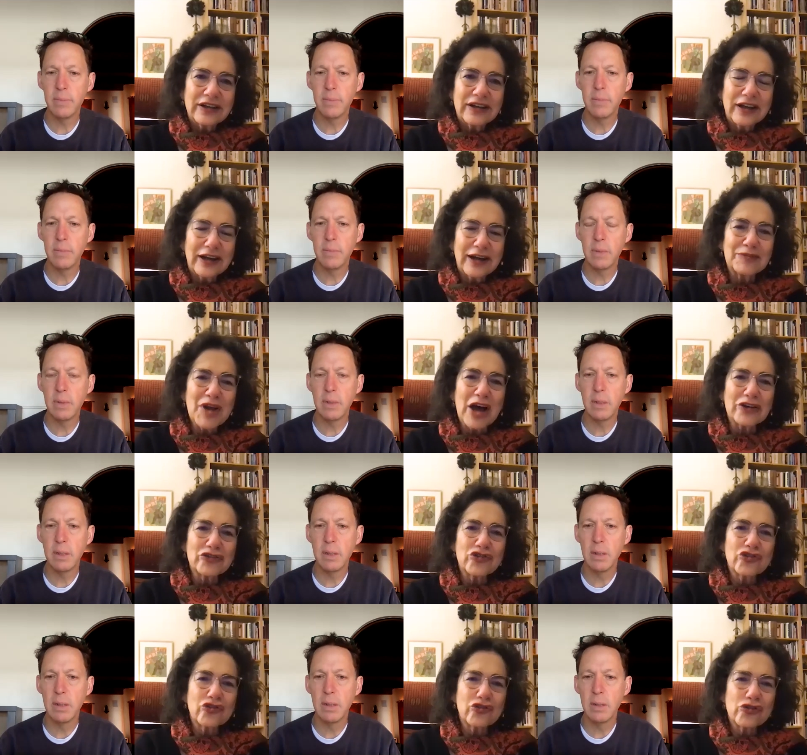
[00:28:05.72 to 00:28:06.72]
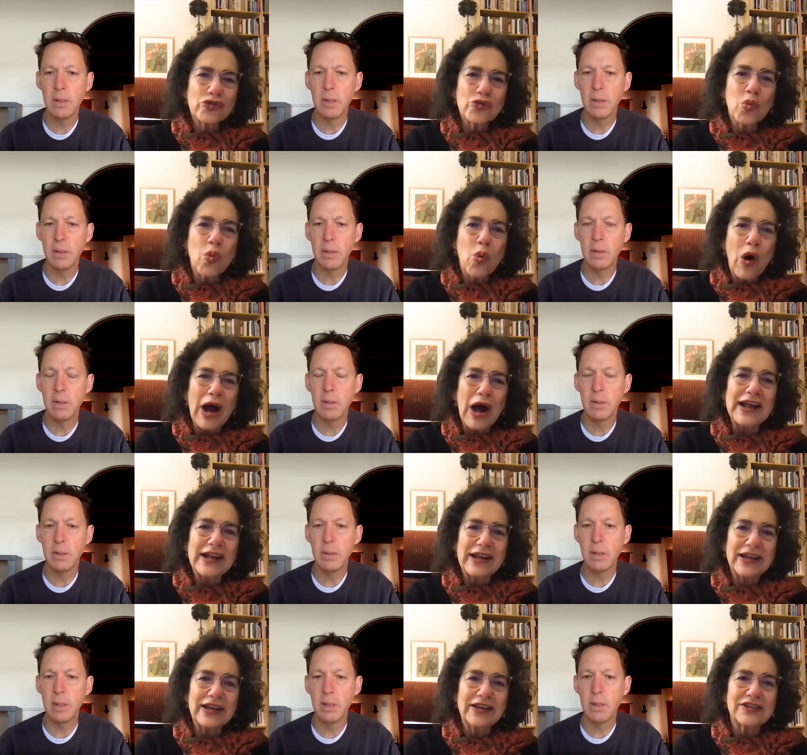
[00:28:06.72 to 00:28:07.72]
Speaker 1: And I'm not sure why
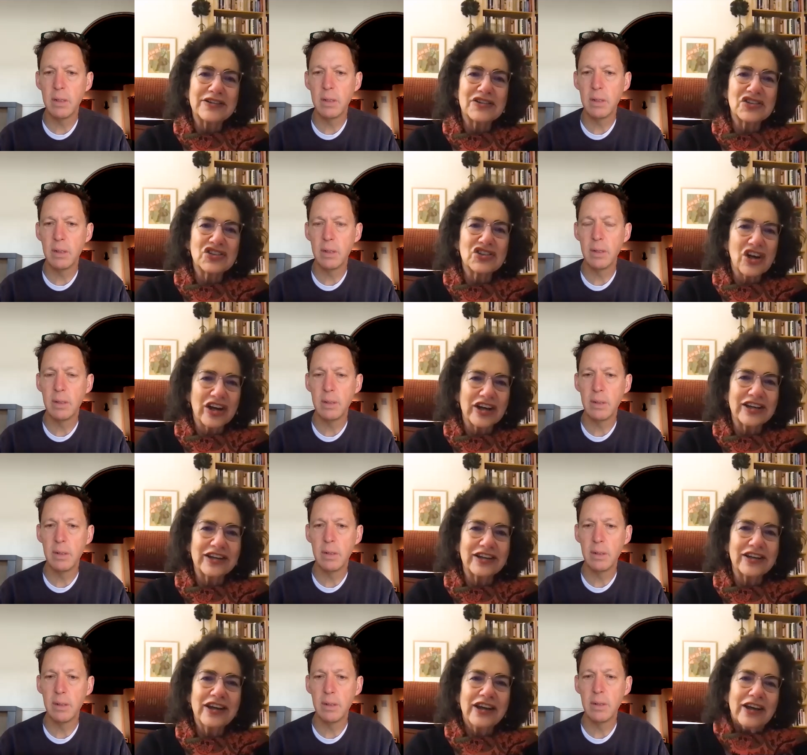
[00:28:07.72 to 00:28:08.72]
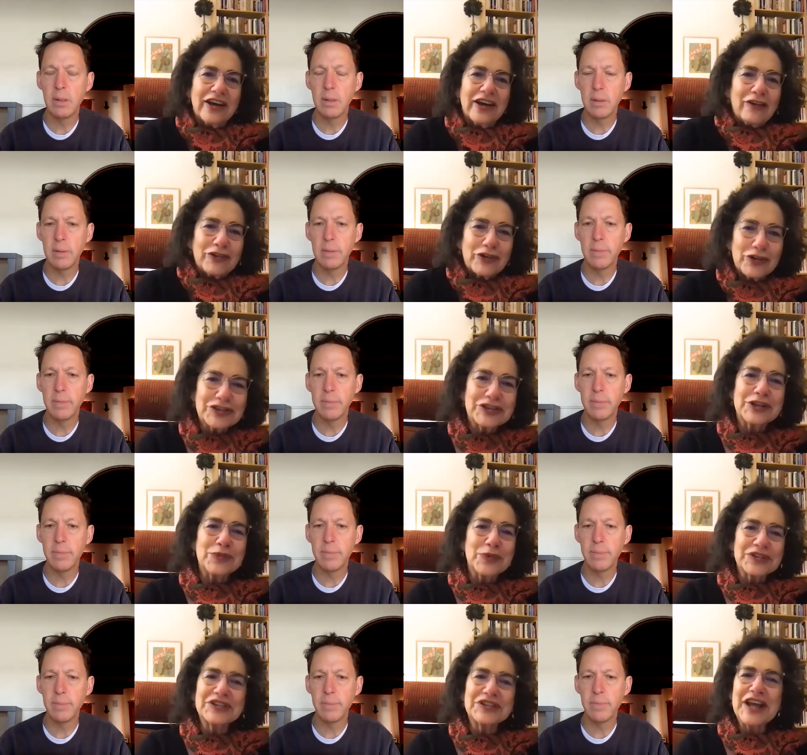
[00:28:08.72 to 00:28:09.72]
he decided, course, he
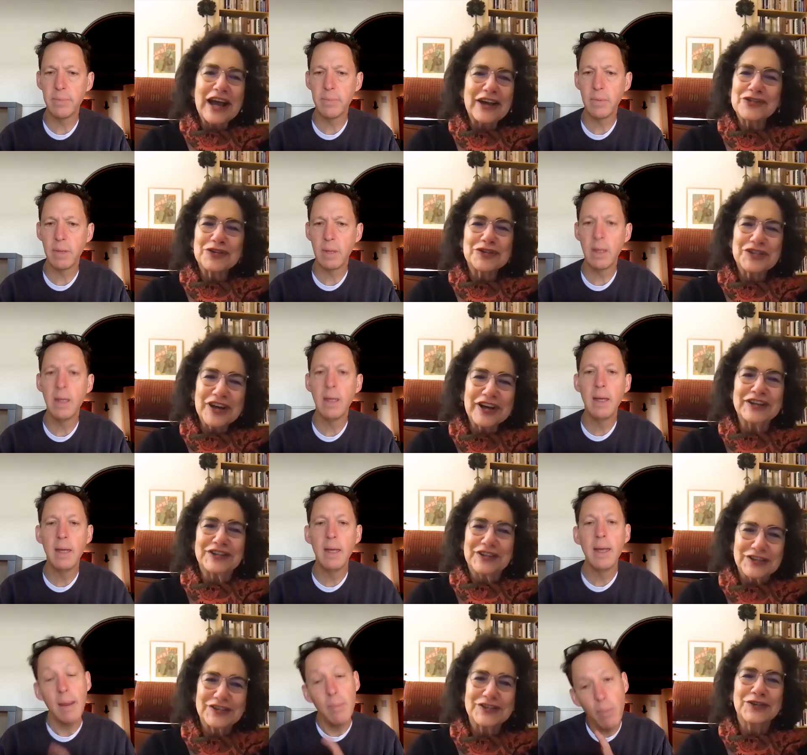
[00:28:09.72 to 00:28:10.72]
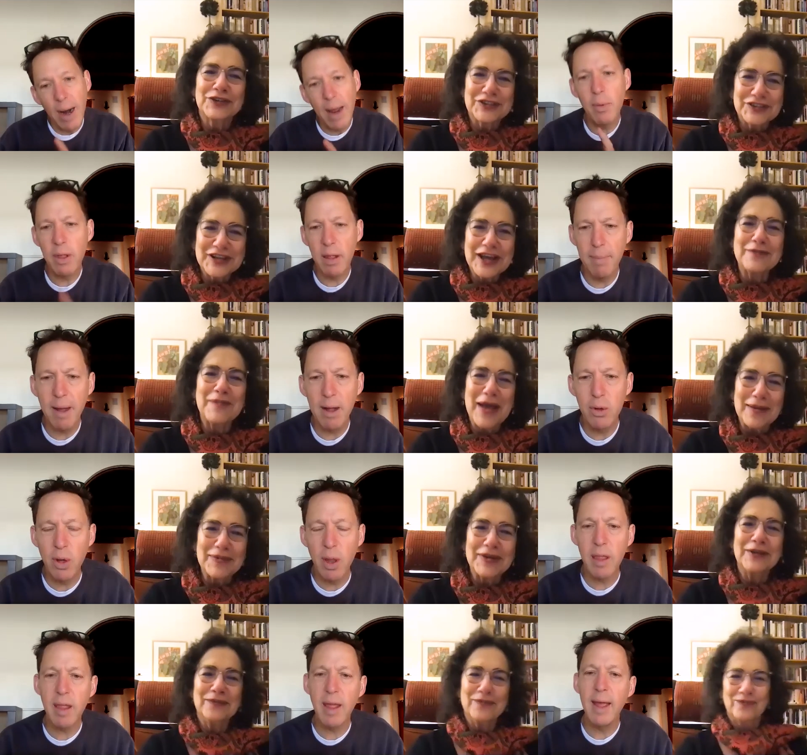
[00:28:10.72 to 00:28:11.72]
was a natural scientist. You well, I was say,
Speaker 2: about
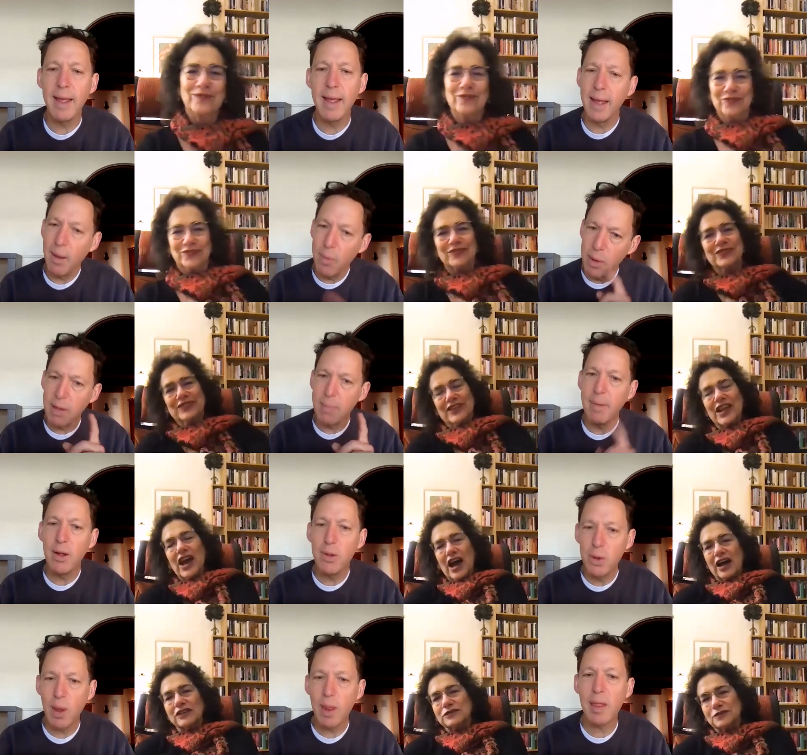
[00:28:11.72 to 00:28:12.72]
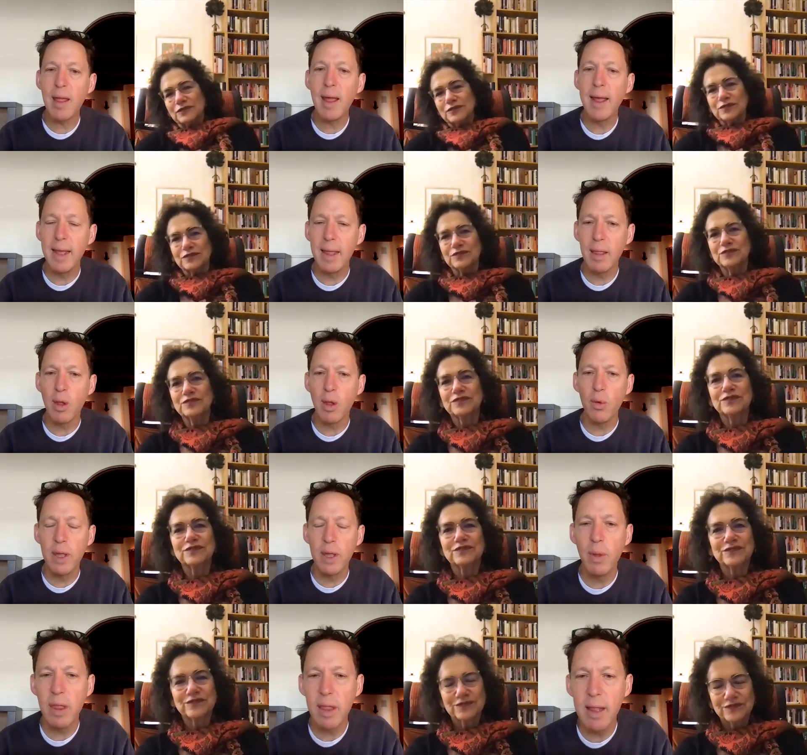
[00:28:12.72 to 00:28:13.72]
to say, I was about yeah. Oh. to say. So
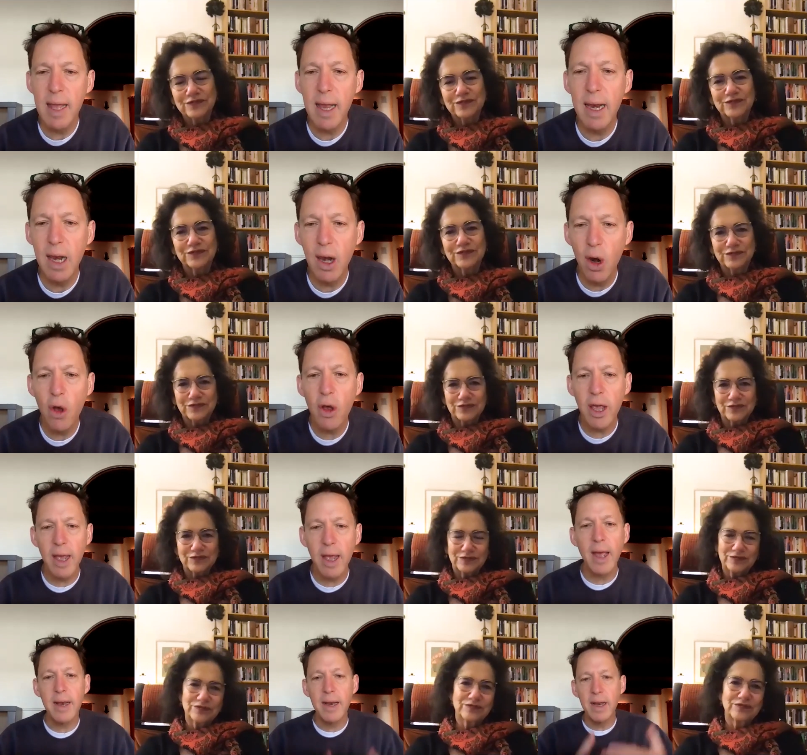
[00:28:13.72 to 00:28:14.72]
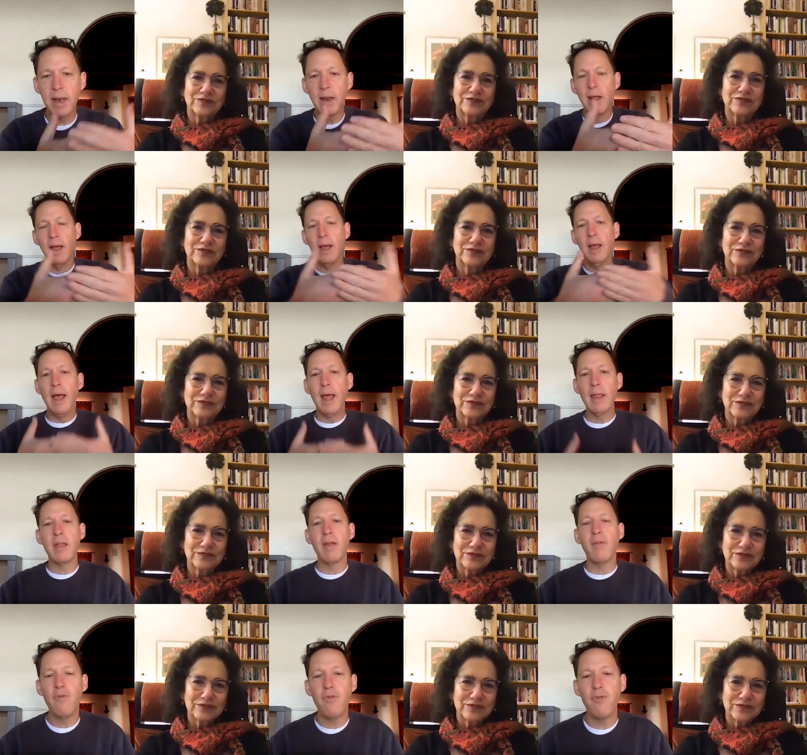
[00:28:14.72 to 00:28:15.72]
he was nearly looking at it as
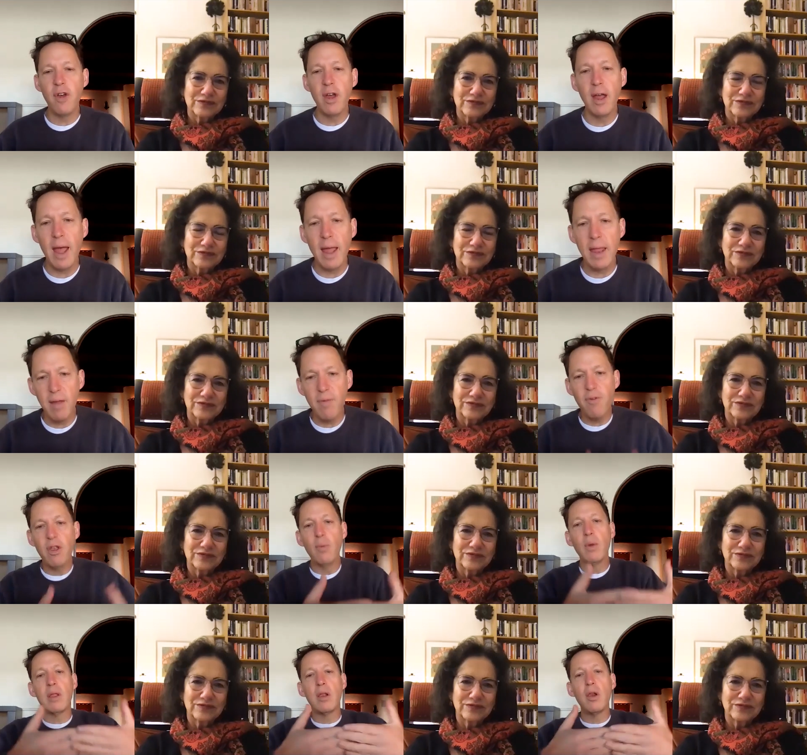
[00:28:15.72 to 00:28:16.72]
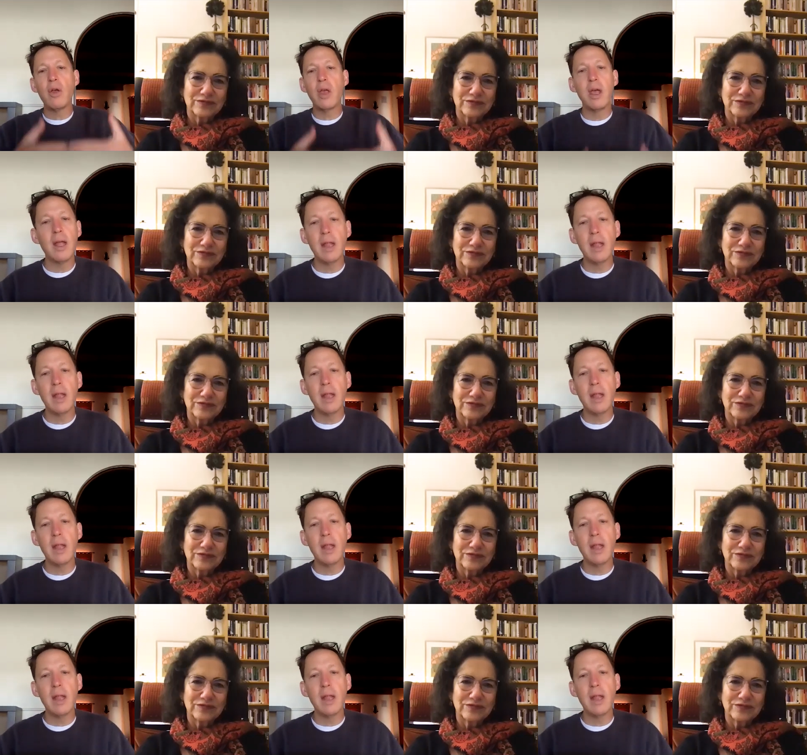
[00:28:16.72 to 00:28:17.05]
if as if he was looking